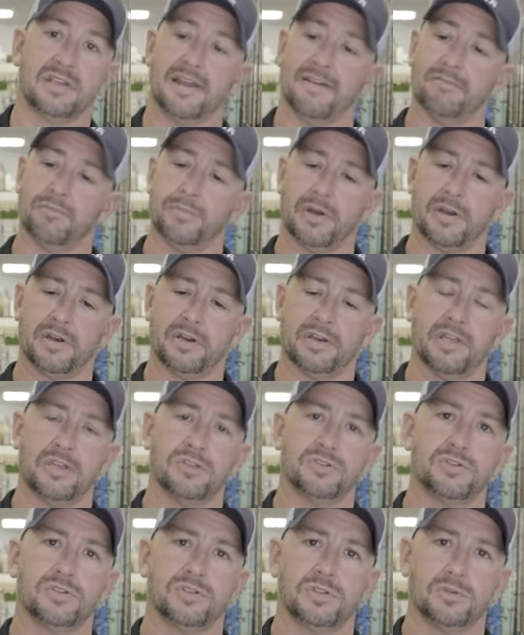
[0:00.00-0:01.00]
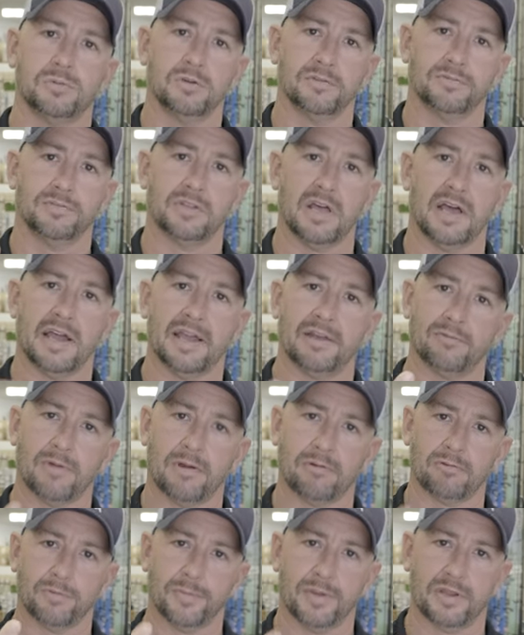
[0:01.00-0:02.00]
have about an inch or two of line
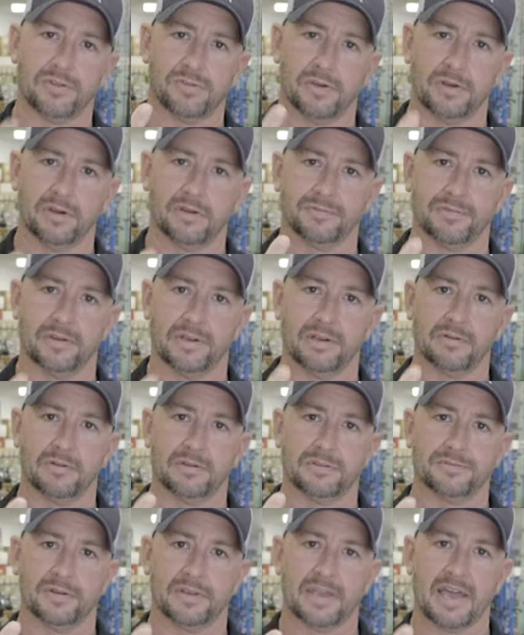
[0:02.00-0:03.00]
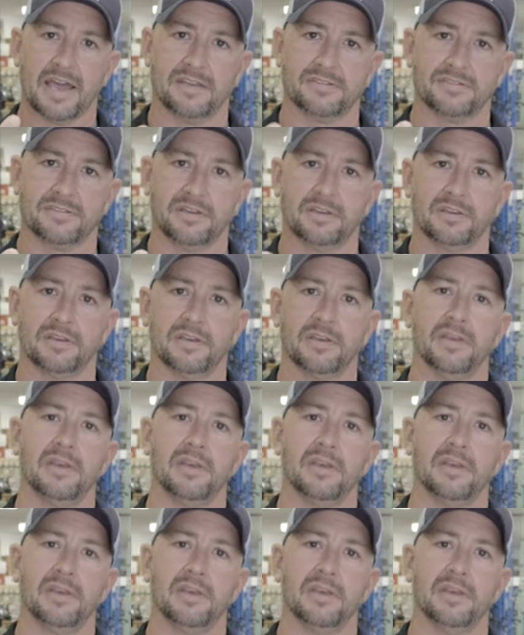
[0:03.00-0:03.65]
right where my trigger finger is for casting.